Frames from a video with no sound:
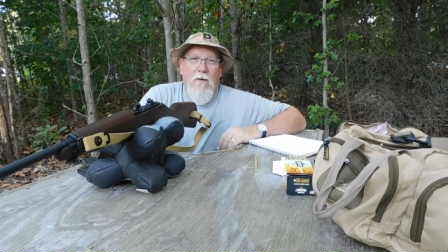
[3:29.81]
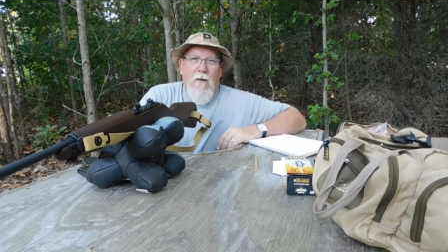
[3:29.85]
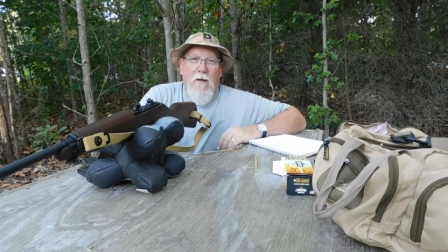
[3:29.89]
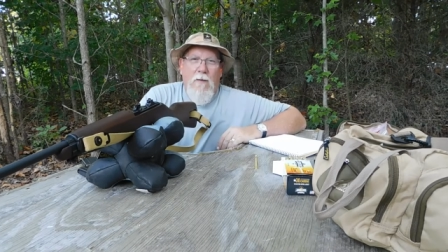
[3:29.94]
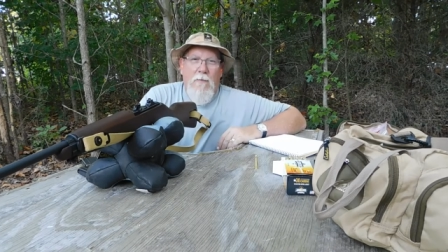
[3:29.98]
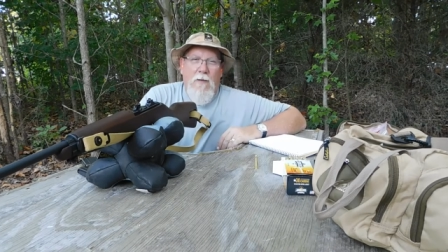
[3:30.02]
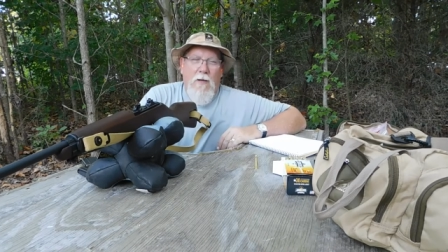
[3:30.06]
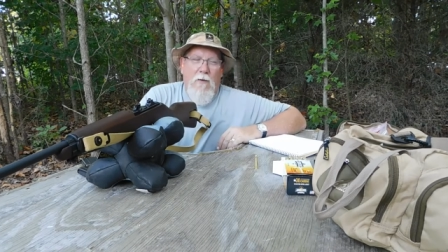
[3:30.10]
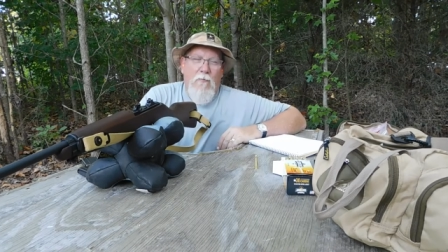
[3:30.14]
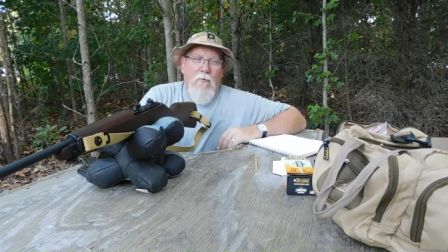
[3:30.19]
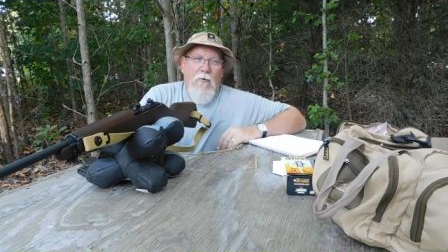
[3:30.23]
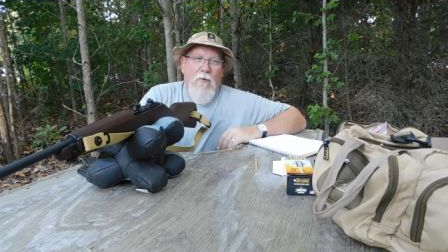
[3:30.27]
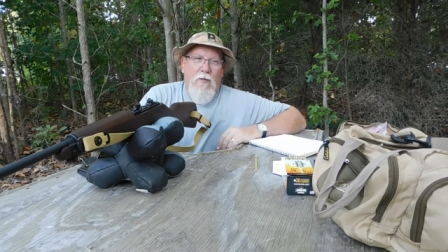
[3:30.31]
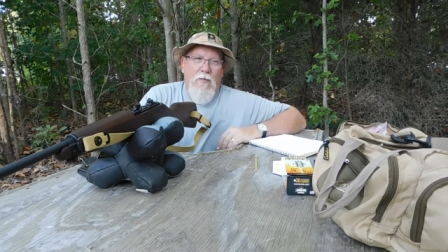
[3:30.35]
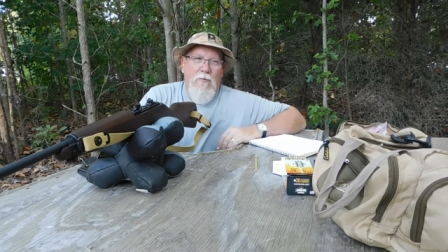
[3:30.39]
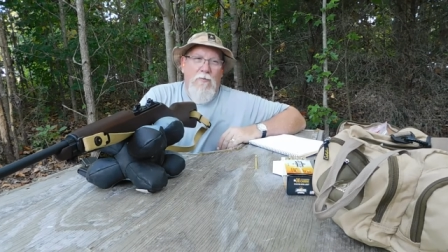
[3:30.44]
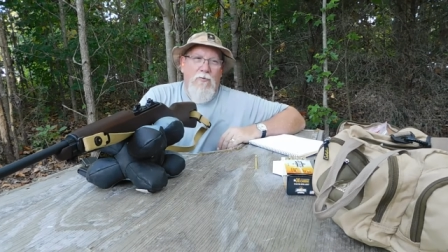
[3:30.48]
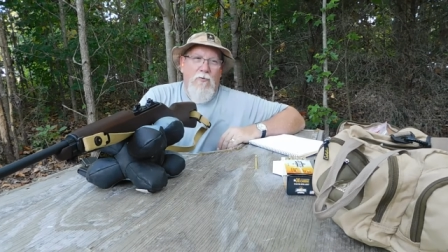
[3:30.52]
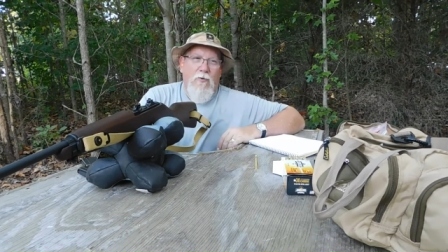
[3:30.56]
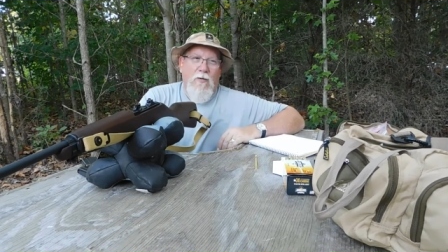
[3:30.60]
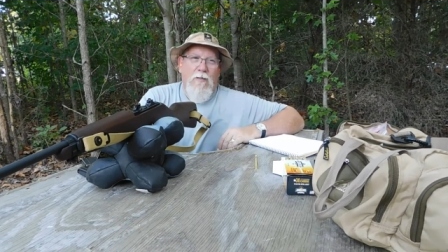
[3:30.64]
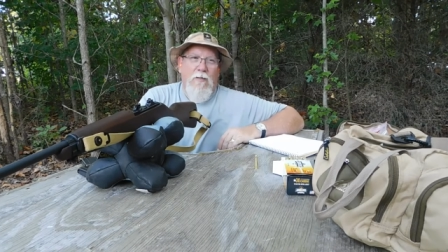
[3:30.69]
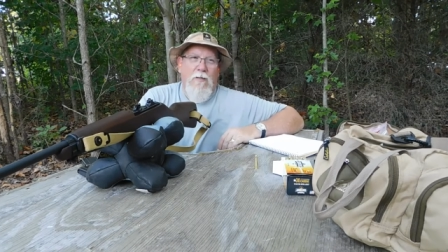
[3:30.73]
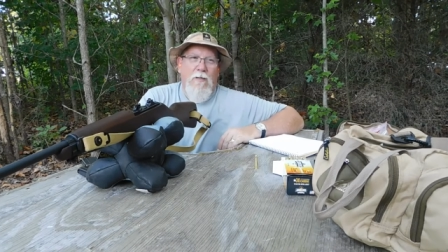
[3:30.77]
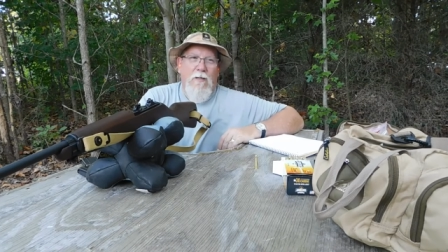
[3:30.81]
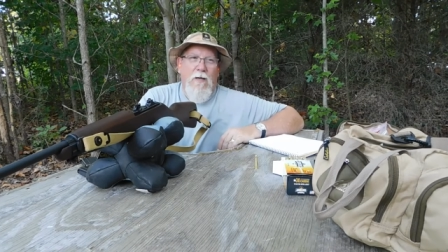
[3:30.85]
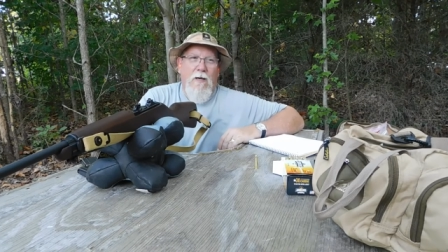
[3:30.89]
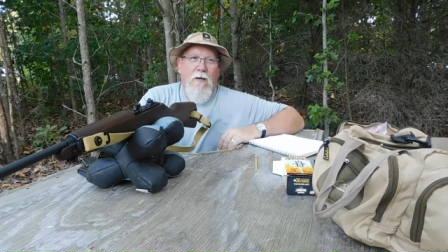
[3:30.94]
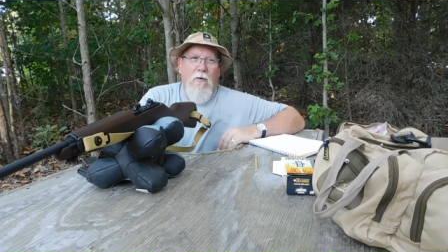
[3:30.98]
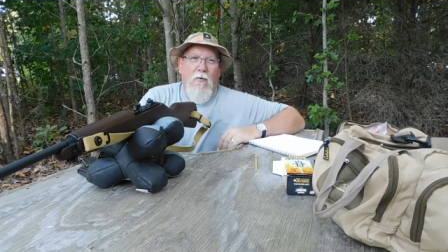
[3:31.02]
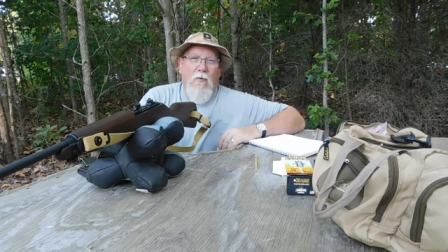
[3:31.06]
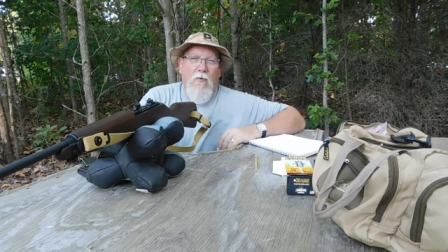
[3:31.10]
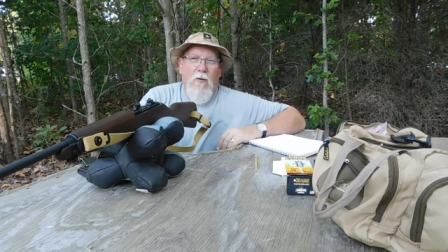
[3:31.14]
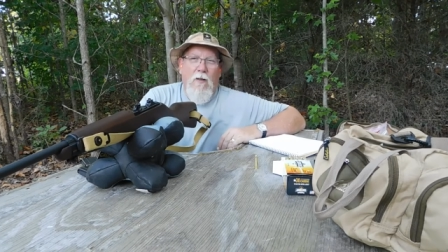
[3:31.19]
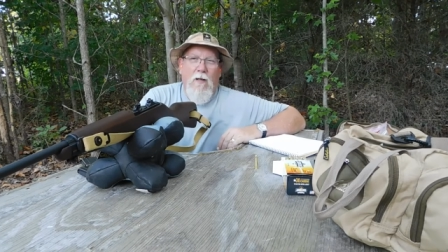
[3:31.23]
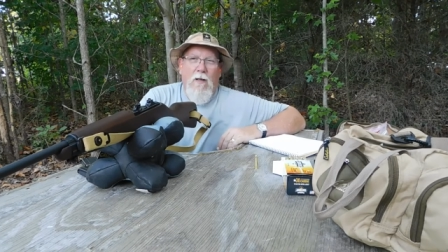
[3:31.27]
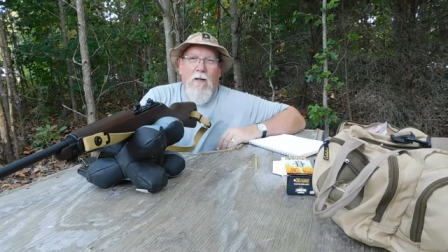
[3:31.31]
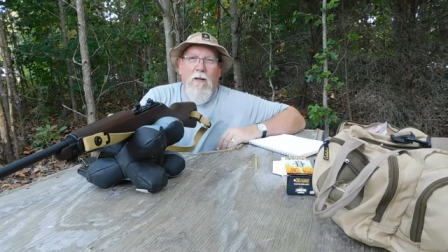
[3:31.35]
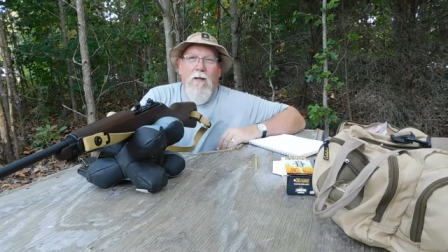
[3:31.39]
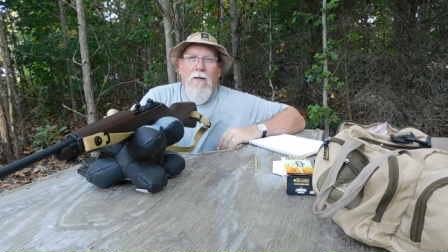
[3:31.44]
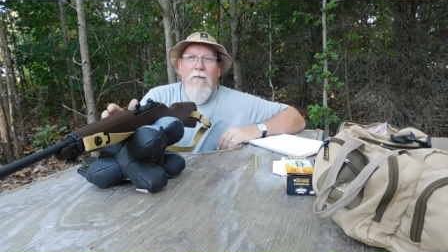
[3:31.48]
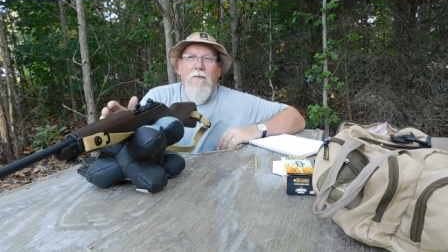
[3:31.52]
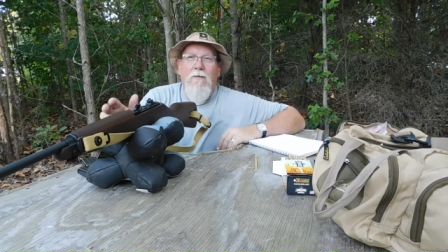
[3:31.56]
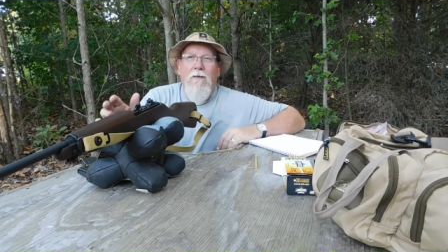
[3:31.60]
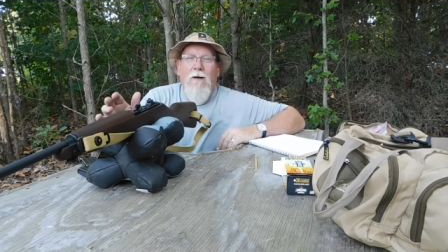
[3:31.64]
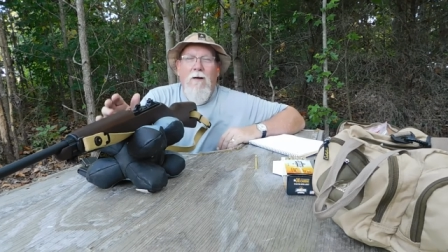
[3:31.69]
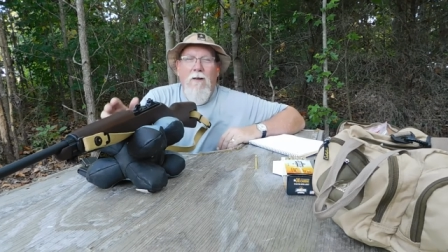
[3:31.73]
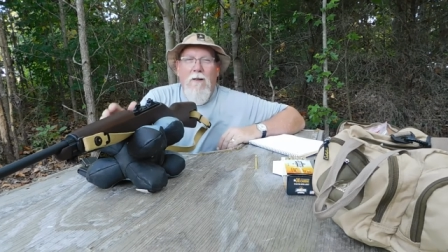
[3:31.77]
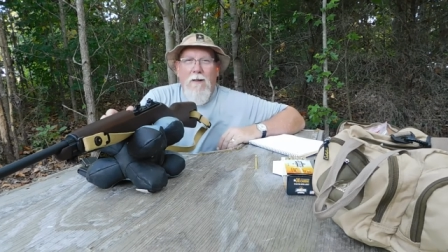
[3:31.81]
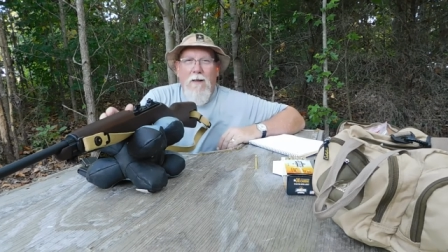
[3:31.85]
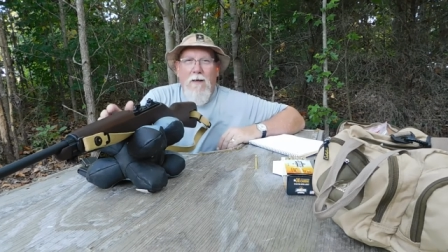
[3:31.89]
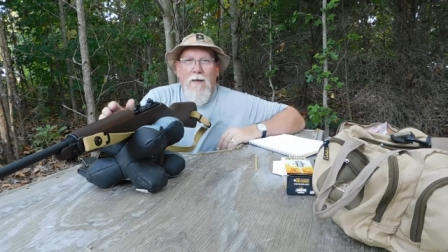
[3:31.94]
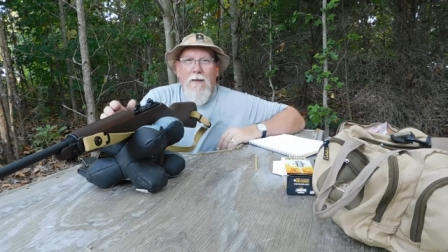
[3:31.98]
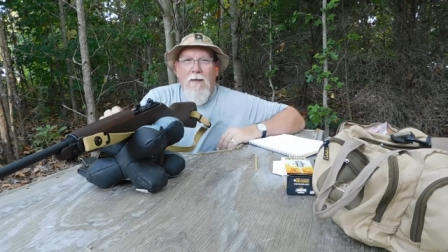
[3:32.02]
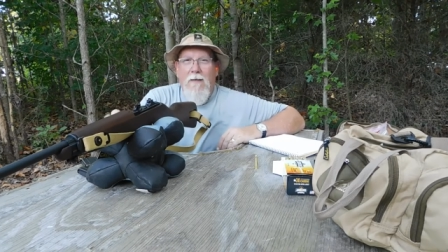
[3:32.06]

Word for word: I'm not really enjoying the day a whole lot until I